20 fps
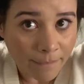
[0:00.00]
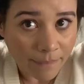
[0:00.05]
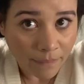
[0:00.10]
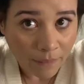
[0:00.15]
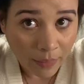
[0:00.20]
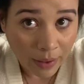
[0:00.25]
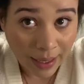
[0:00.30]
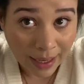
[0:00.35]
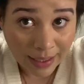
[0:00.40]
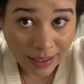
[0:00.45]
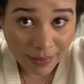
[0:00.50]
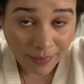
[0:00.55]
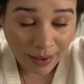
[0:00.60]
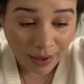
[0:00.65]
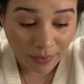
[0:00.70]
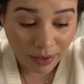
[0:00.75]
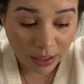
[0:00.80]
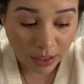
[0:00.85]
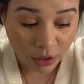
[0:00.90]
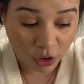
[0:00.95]
when I did my
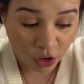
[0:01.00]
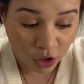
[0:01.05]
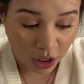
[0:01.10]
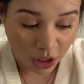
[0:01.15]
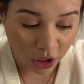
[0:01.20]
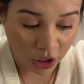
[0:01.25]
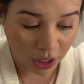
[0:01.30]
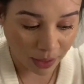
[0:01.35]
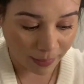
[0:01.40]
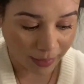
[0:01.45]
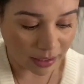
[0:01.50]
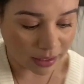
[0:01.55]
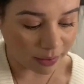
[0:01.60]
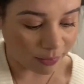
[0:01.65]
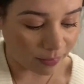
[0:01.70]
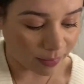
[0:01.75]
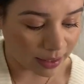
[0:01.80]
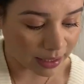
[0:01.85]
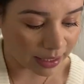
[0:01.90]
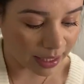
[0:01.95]
reconstruction, I must
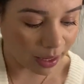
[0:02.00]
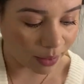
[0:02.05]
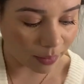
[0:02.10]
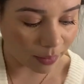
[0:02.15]
have missed that